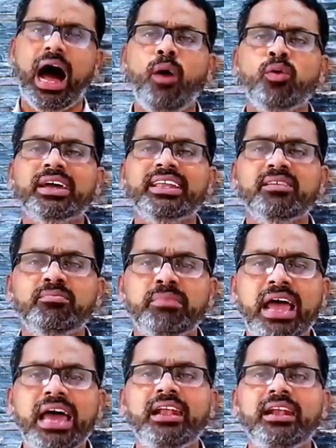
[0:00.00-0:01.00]
How can a
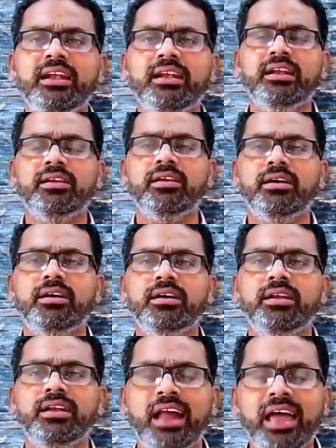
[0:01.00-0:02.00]
man
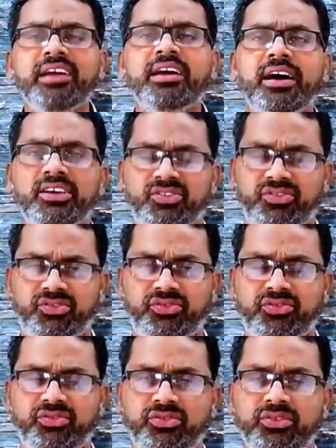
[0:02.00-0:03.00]
like
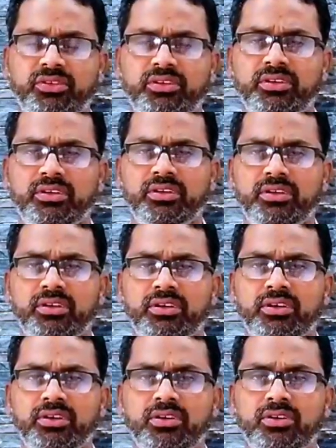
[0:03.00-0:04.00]
us
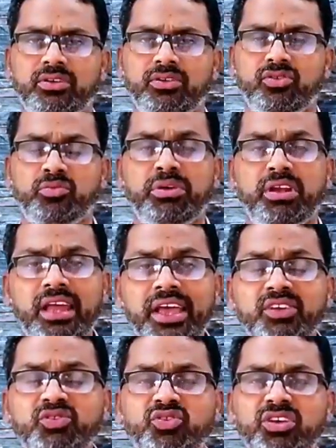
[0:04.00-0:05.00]
to be
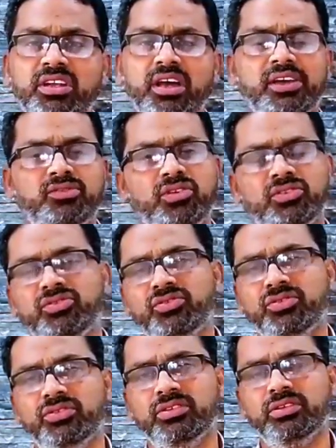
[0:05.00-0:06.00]
lazy like this?
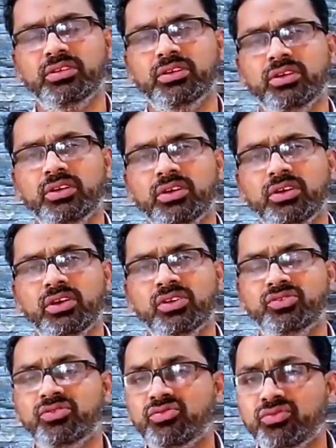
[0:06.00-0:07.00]

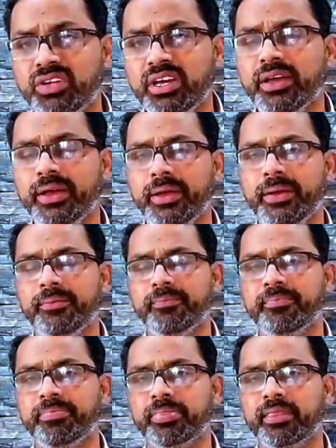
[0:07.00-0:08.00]
So
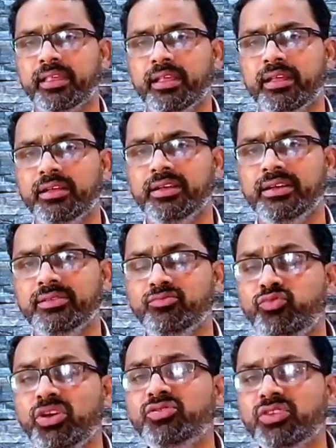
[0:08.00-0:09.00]
today,
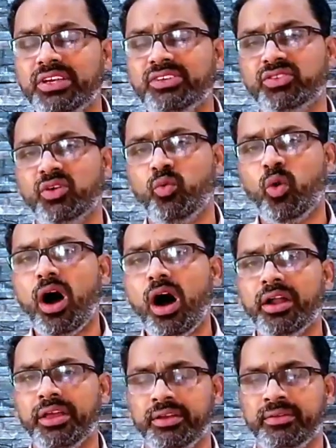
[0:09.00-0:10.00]
this is a
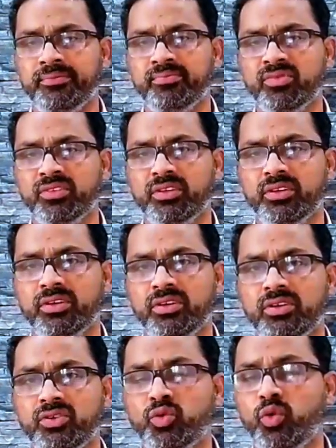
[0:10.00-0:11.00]
warning
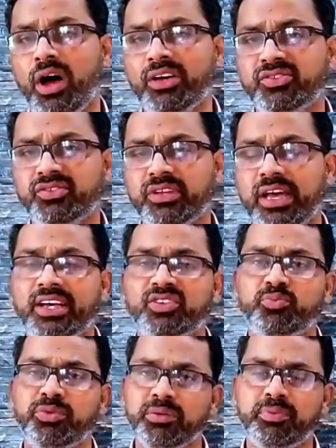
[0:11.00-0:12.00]
to us
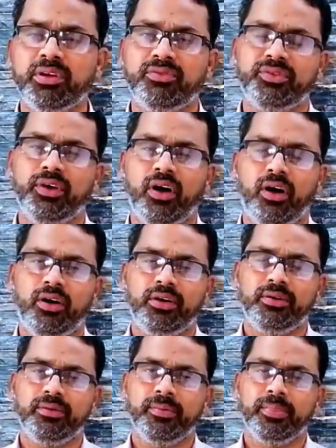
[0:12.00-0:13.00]
as people of
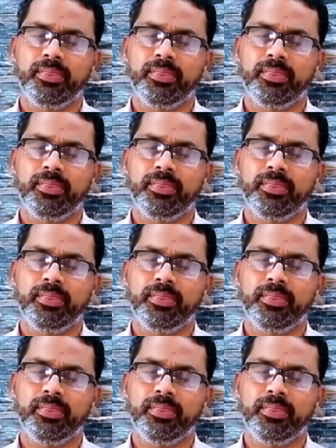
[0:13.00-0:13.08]
God.